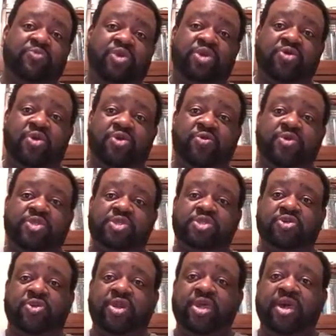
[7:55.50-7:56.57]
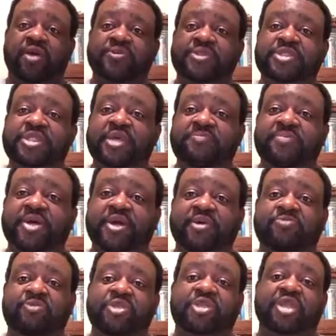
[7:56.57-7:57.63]
we're going over the story of
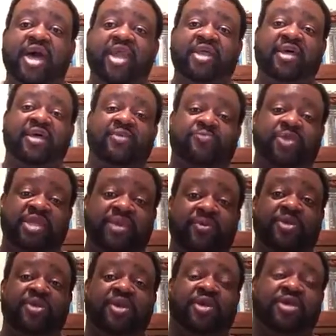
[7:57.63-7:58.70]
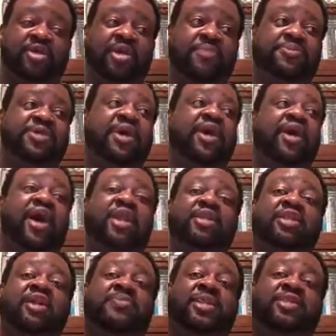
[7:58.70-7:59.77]
Simba with Nala when they were young cubs, I
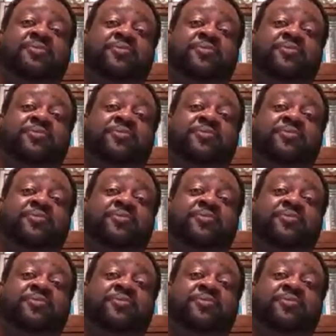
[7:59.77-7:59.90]
love that